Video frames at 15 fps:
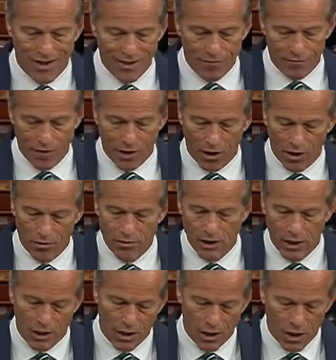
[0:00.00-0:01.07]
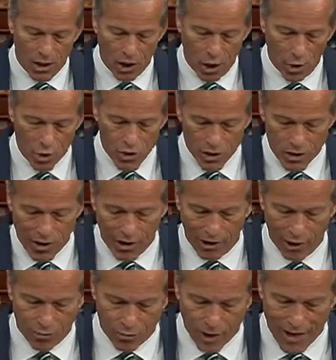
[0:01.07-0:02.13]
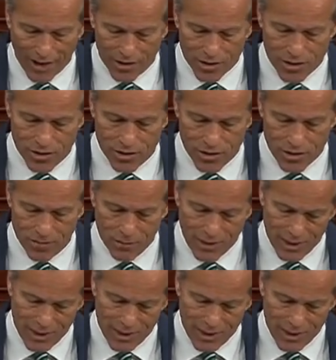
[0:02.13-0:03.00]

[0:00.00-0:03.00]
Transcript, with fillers: unfair ocean carrier practices,